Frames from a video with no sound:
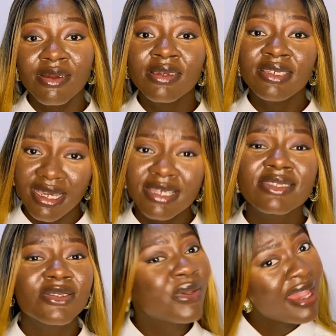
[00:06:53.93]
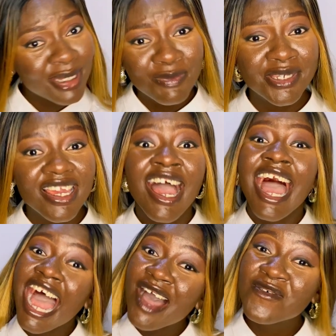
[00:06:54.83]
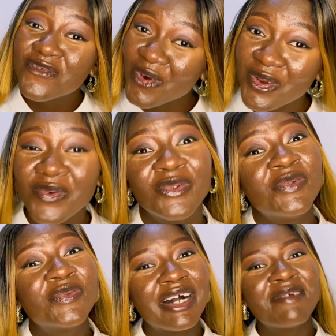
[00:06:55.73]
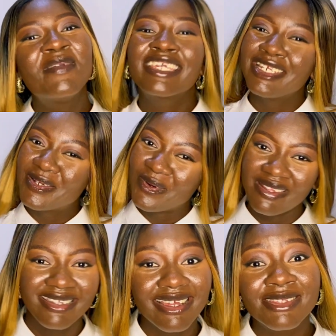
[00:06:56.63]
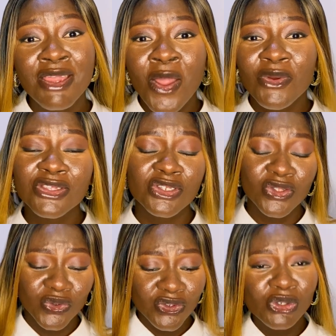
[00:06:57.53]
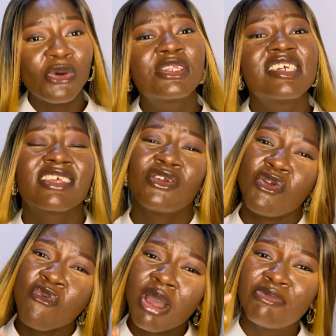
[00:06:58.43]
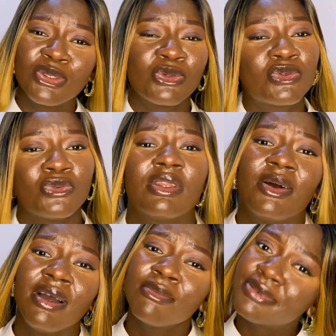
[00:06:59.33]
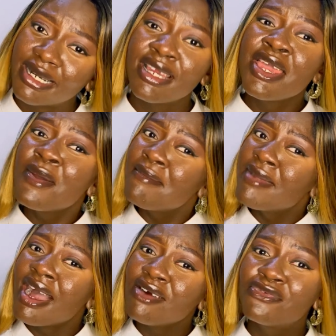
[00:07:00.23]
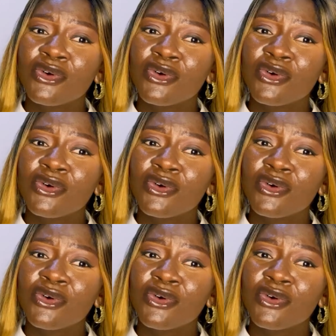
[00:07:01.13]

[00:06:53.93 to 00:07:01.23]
Yes, you heard me. Have fun while making content, because you need to show your audience that you're a human being too now. Have fun.